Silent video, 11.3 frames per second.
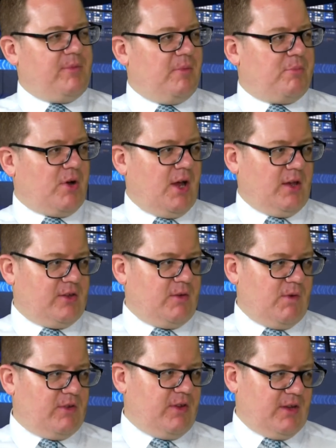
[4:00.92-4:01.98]
in Brighton because
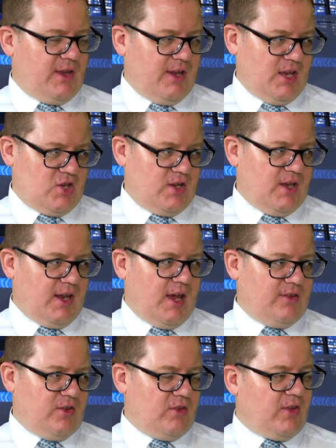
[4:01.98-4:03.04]
there is a connection, and that
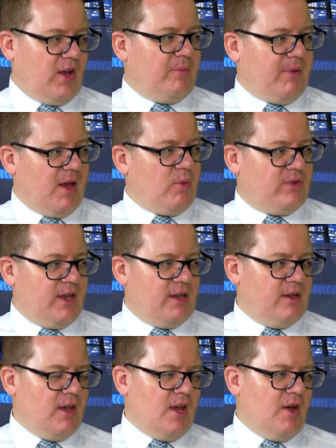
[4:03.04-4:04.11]
is that yep. Tony Blair was
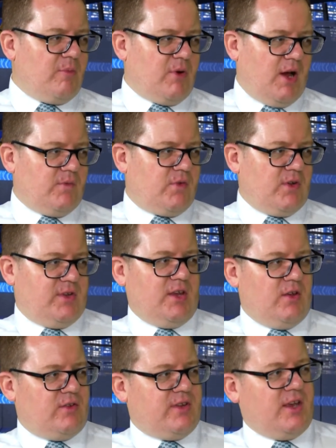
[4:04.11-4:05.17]
in Brighton for a
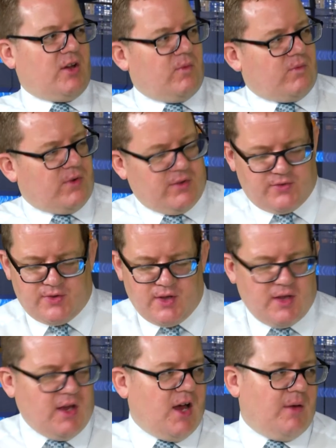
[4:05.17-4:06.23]
TUC conference
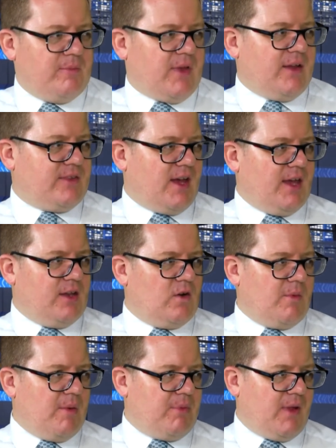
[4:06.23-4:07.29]
um, that day, and I
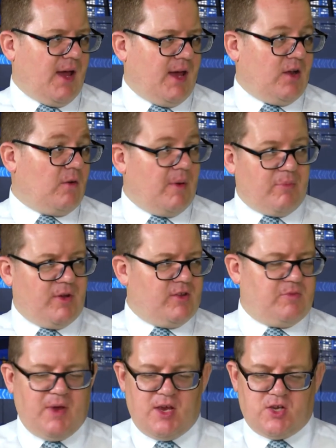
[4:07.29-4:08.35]
remember that. And I remember his
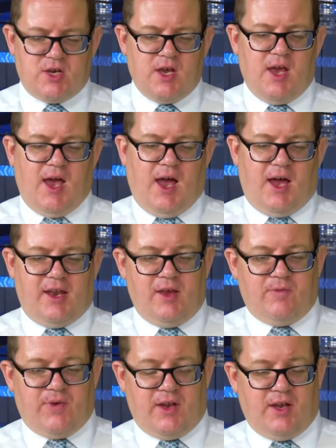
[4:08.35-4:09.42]
speech. And
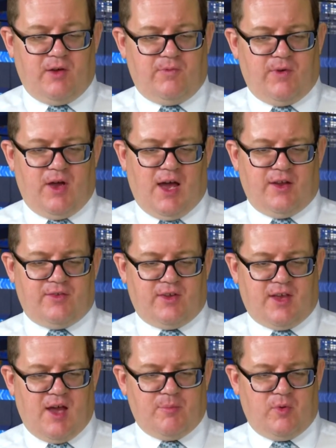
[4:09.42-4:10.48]
he, funny enough, Alastair
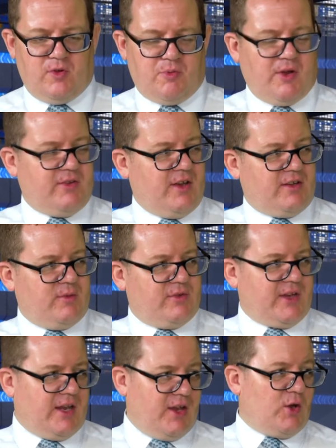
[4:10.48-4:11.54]
Campbell, his press secretary, was
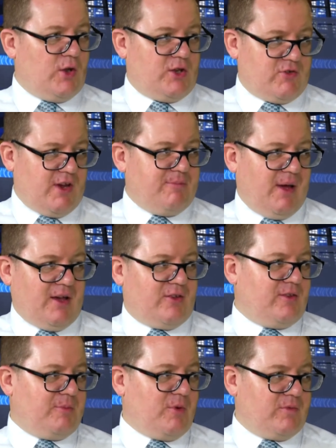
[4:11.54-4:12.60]
saying that he got the train back
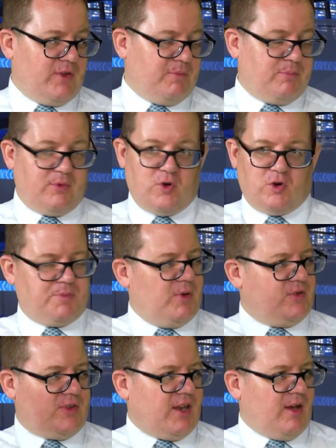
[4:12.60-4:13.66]
because obviously George
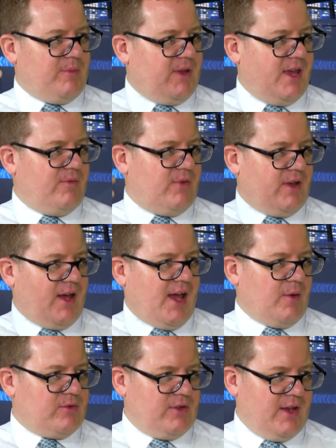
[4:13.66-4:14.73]
Bush stayed up in the air for that
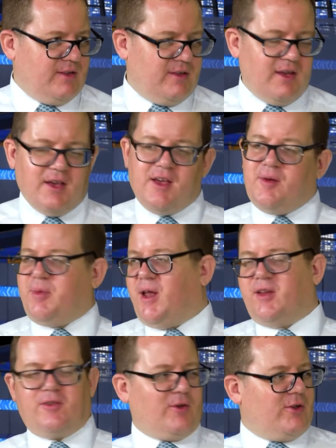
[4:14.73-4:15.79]
hours on end, but
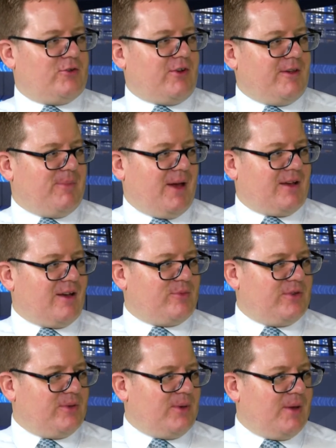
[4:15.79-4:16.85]
they just got the train back up
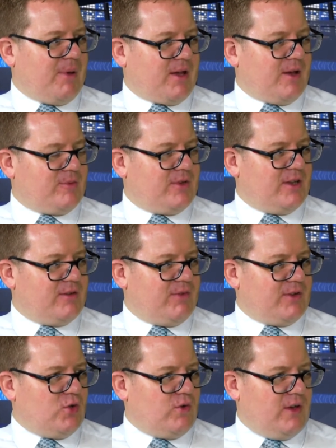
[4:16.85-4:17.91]
to uh, back up to London
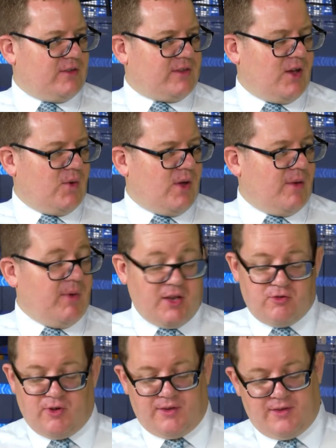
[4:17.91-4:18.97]
Victoria. So um,
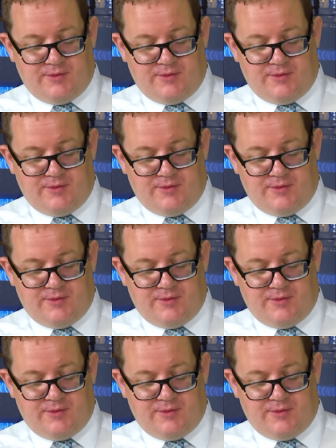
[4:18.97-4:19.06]
interesting.